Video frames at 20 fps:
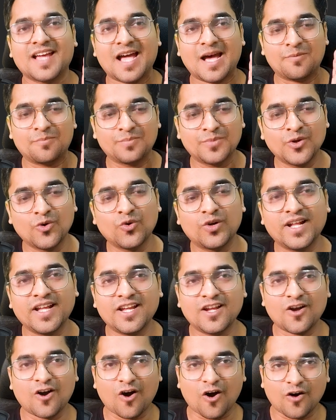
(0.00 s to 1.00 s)
a
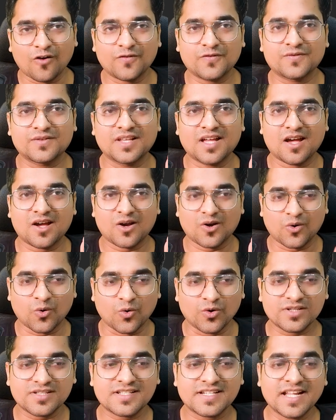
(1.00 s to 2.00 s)
beauty of the
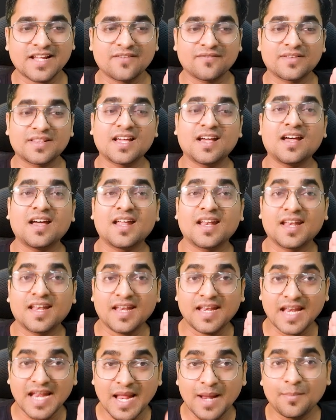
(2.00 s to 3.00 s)
hosting with a
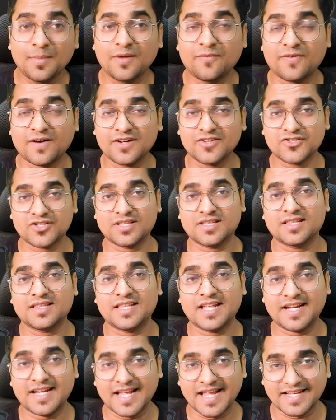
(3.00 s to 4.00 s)
named function
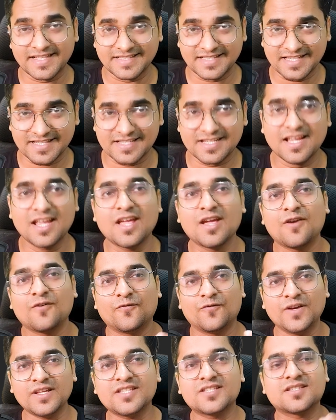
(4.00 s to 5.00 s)
that exists,
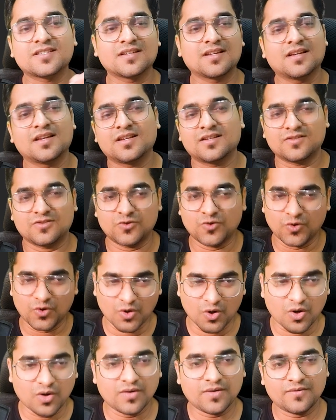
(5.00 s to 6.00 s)
which
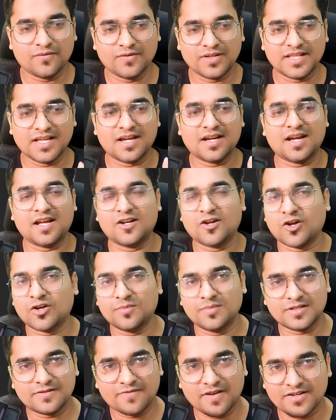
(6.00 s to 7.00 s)
with the
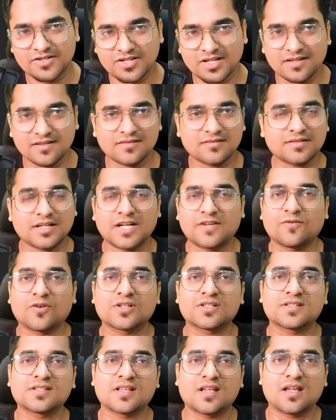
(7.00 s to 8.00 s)
anonymous function it
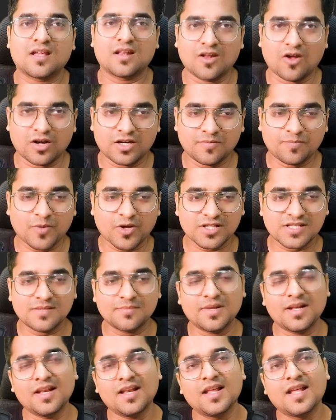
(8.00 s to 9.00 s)
was not
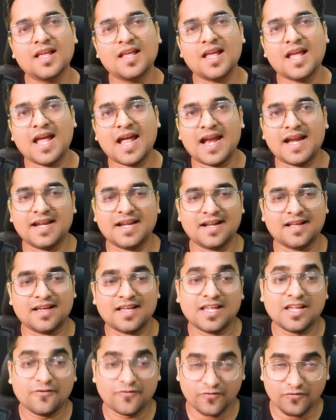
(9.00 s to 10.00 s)
possible. And
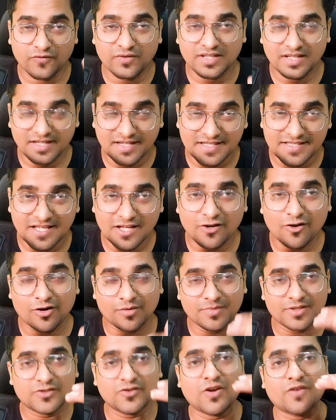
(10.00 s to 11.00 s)
if it is
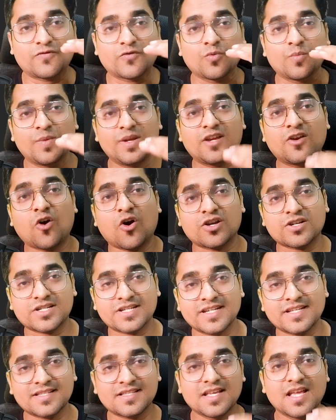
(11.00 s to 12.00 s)
anonymous, you have to be
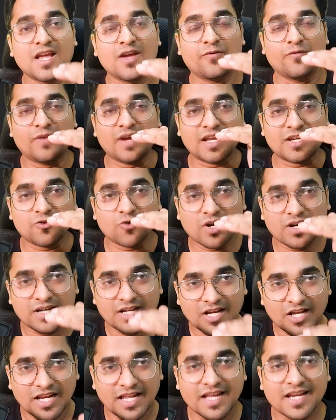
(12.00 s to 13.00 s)
cautious. Where you are
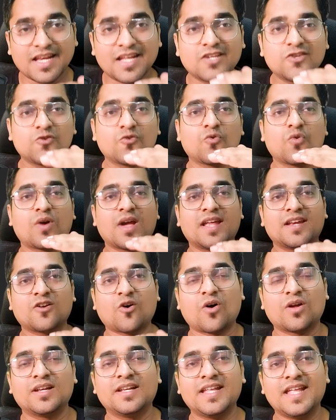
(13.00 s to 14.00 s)
declaring, you can
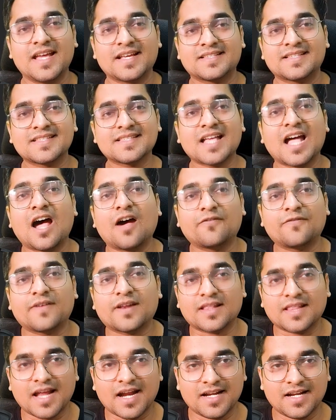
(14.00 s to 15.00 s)
only access after
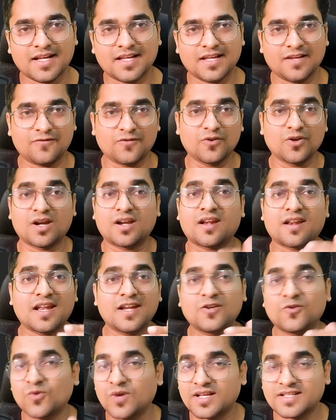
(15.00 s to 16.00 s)
that. If you are
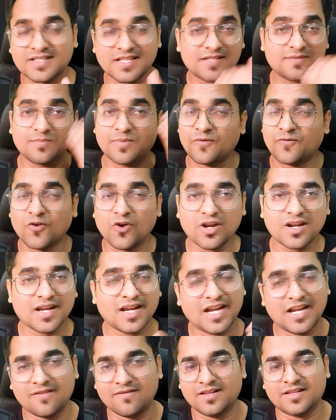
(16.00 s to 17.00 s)
trying to access before,
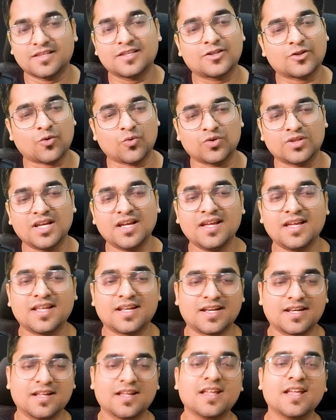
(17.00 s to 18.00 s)
it will throw the
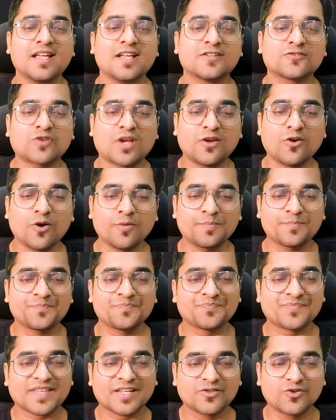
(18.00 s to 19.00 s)
error. So I hope
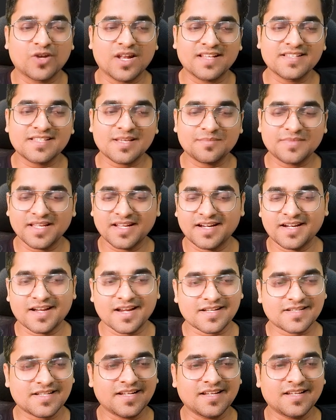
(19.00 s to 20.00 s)
you learned something
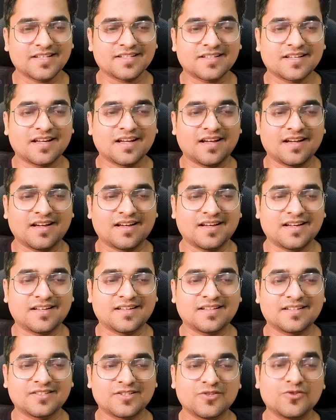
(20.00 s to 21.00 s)
interesting.
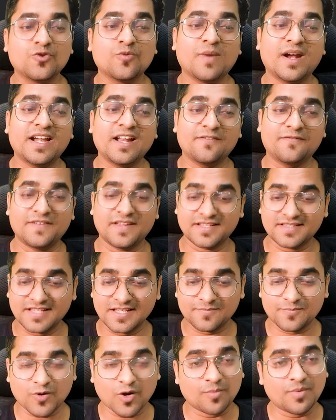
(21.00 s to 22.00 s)
You might have faced
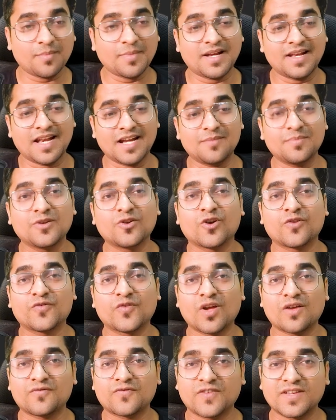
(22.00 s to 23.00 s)
this problem, and let me know if
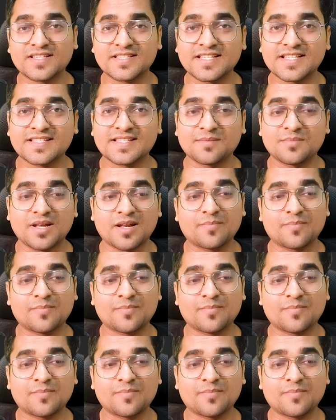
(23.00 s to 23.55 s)
you have faced this similar